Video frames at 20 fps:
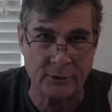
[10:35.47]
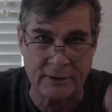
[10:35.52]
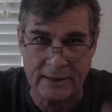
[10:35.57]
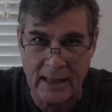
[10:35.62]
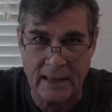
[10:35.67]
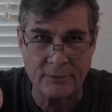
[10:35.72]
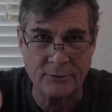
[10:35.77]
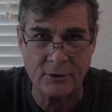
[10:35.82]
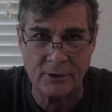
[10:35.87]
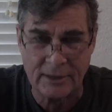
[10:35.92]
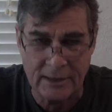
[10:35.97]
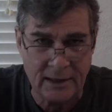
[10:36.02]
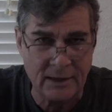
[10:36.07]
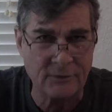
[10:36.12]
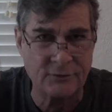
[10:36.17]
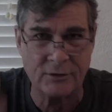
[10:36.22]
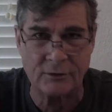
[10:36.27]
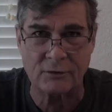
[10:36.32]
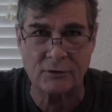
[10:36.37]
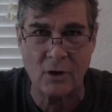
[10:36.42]
get in their
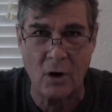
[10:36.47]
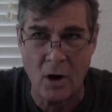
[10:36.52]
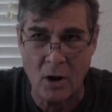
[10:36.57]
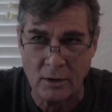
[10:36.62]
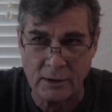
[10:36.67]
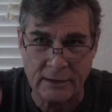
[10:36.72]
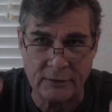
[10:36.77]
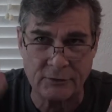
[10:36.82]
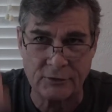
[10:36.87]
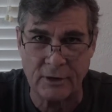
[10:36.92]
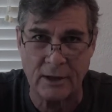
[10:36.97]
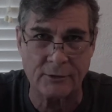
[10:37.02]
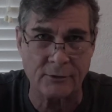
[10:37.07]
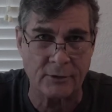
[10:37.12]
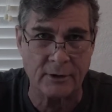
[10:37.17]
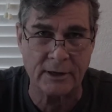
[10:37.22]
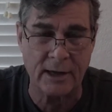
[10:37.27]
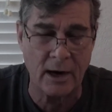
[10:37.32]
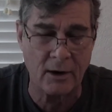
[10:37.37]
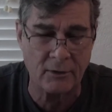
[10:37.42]
kitchens, call each other,
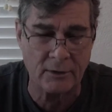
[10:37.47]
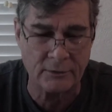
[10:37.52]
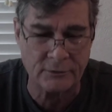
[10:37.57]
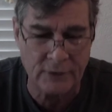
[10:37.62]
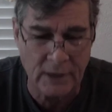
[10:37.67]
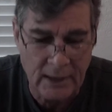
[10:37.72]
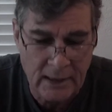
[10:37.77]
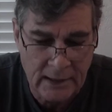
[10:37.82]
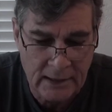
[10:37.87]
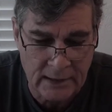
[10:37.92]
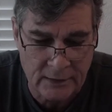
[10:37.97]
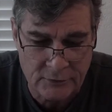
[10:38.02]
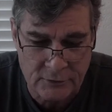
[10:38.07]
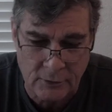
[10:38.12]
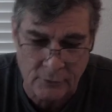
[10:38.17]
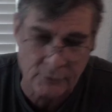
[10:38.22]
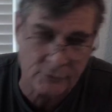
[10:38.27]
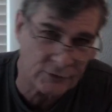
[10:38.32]
encourage each other,